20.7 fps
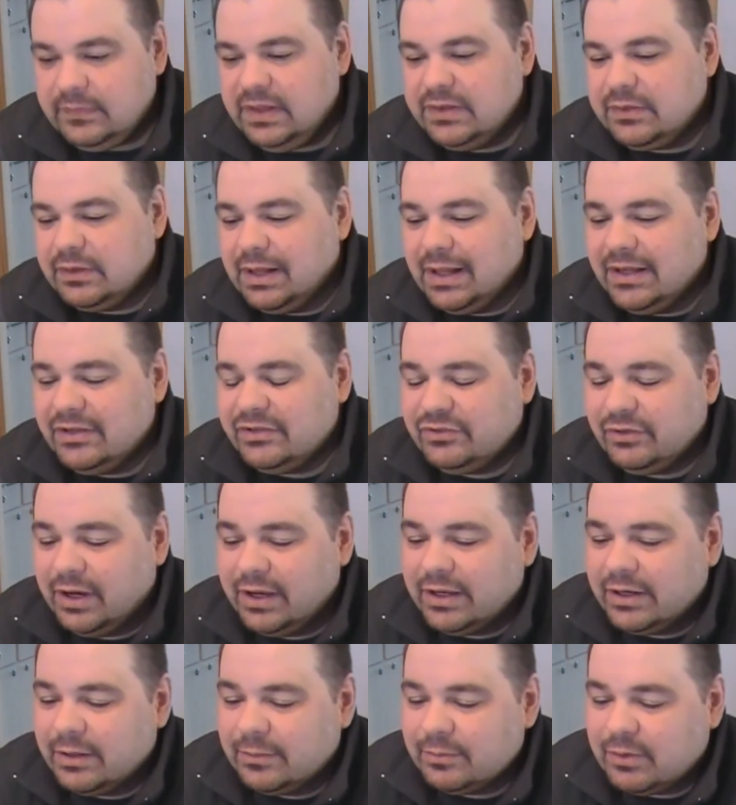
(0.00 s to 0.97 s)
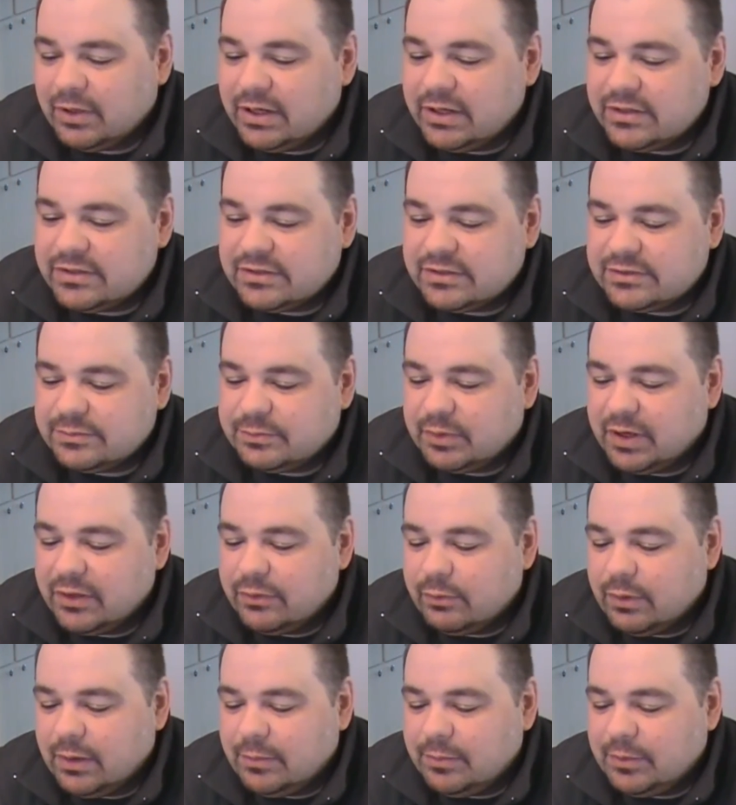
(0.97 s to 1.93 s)
The last dragon upgrade is its
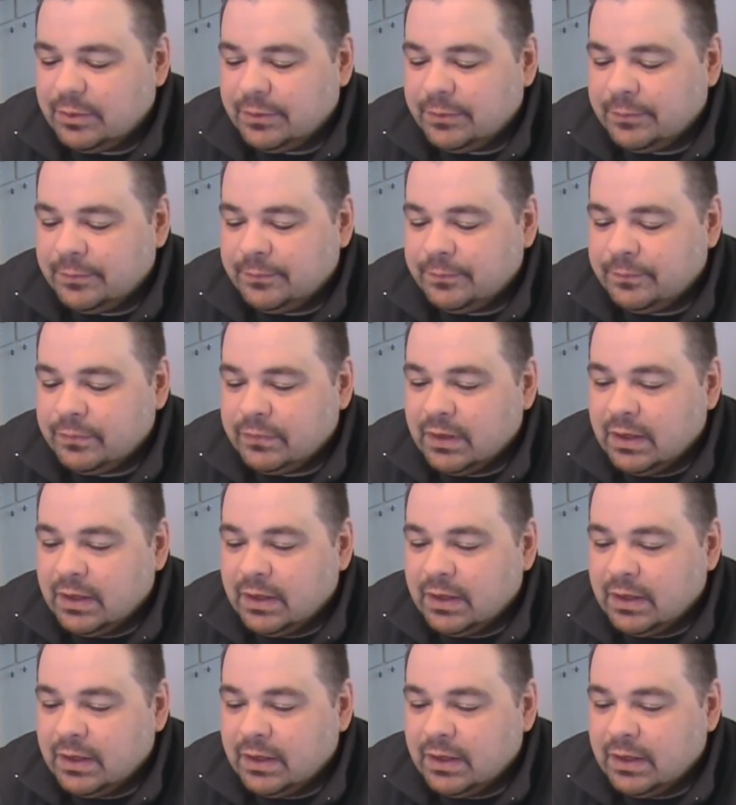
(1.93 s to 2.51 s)
breath weapon.